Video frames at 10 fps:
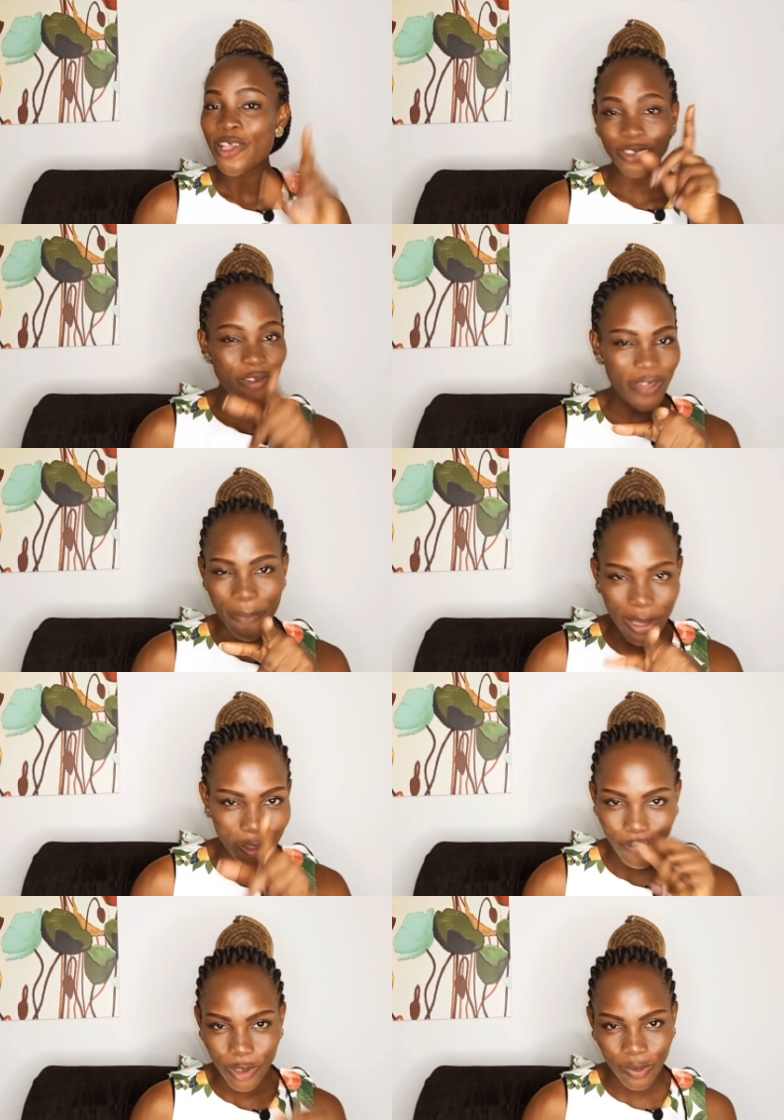So if you are part
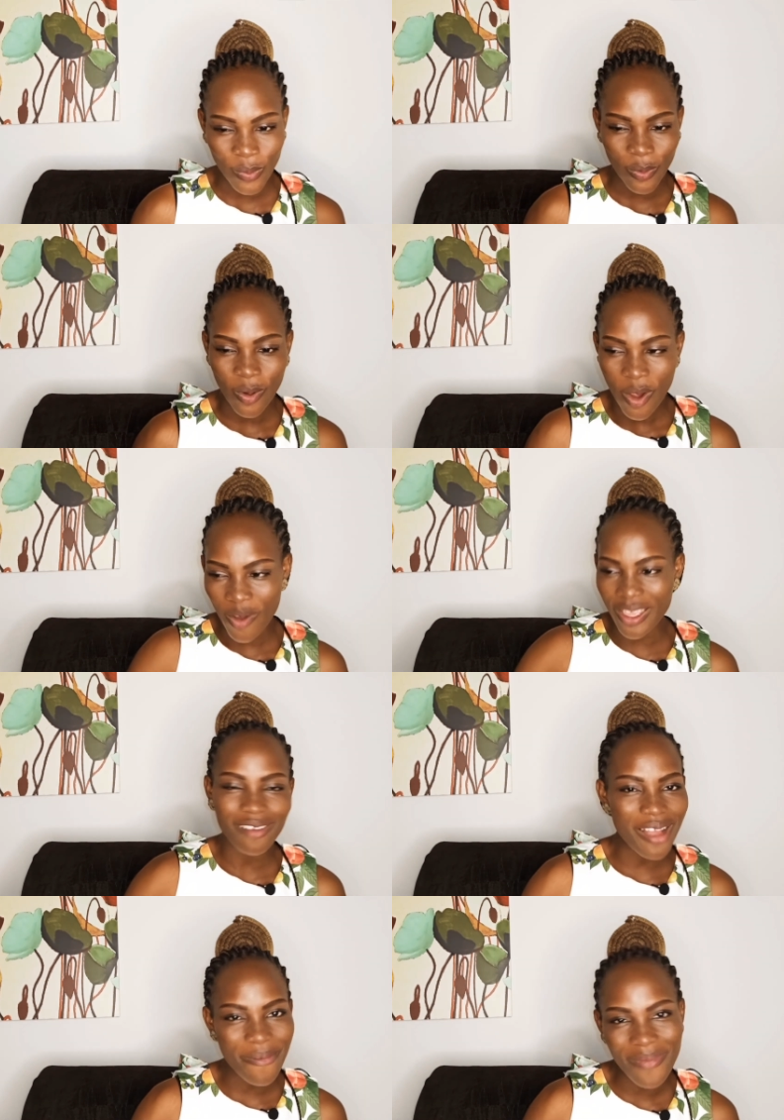of those people, or you are
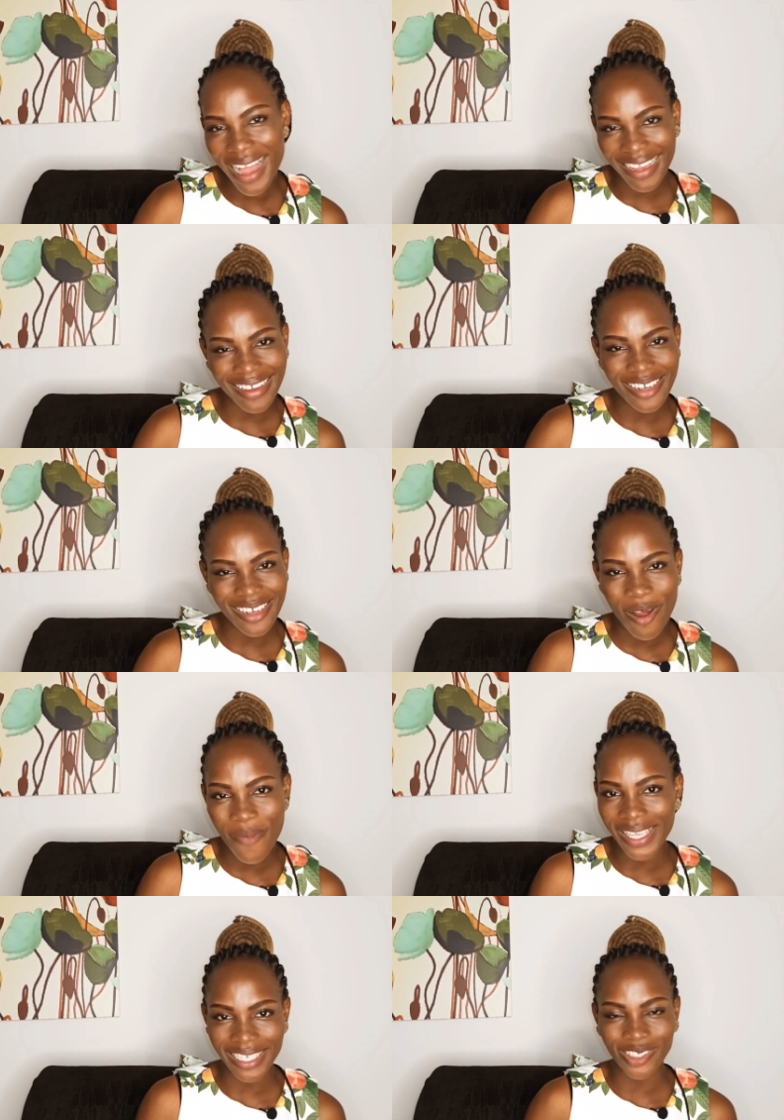going to mark in the
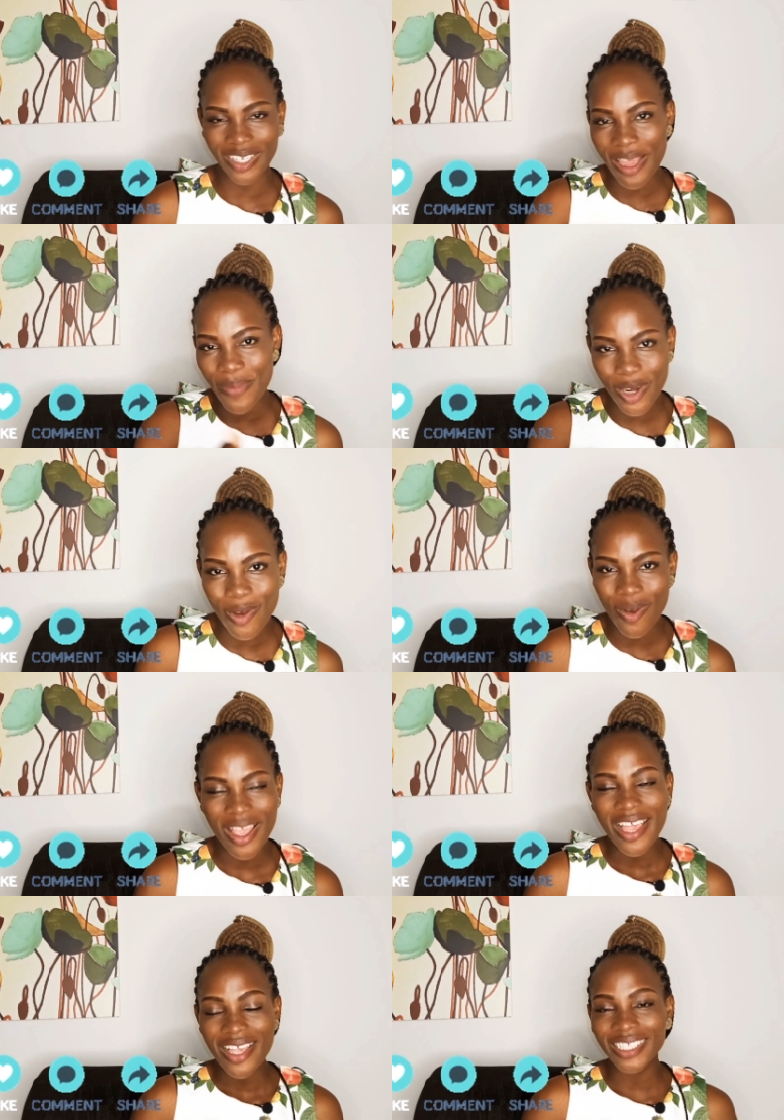comment section, let me know
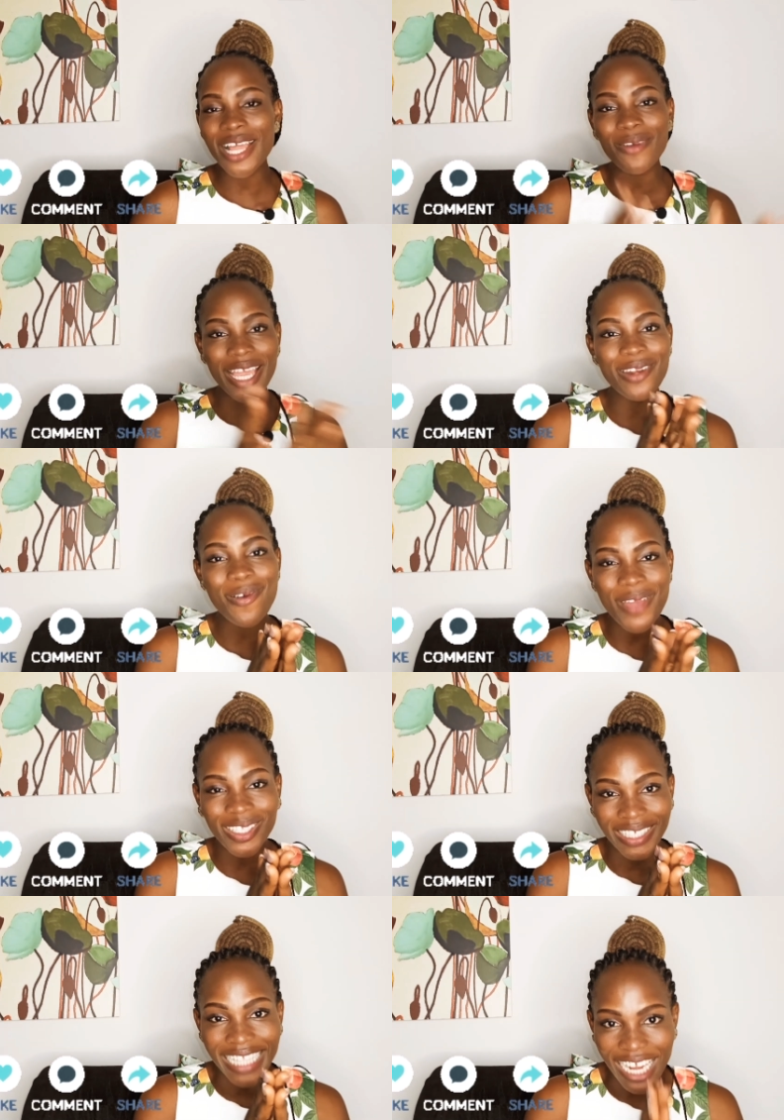so that I can know where to
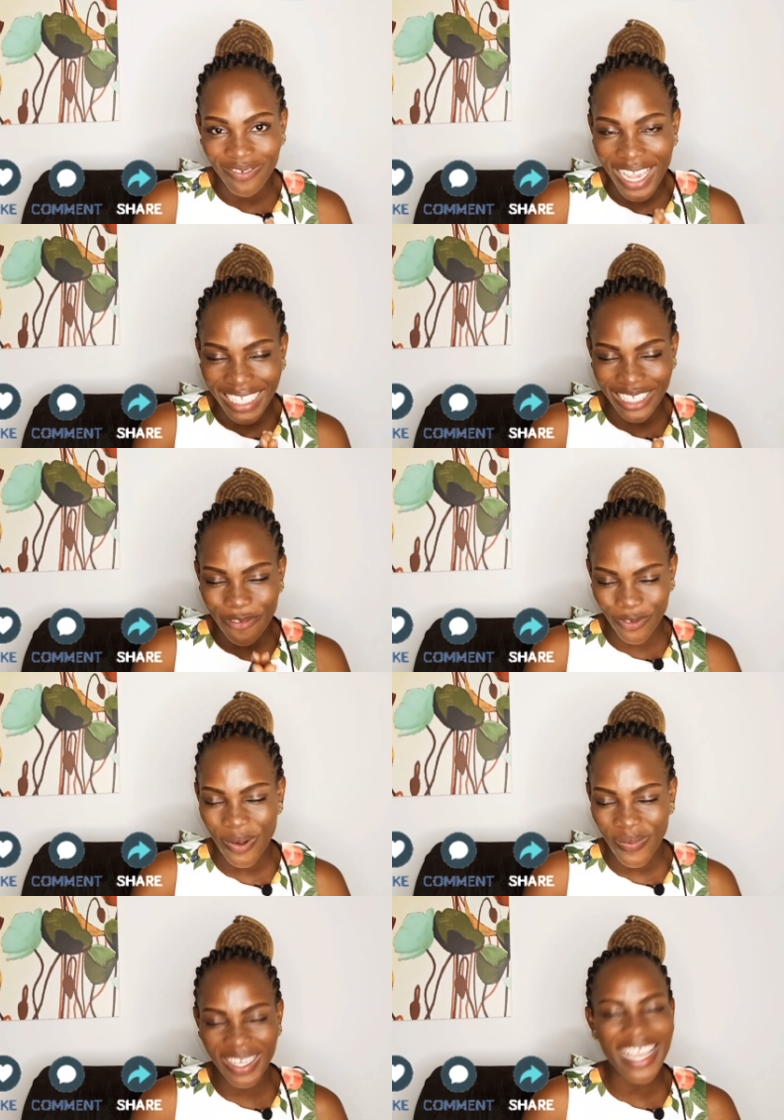start advising from.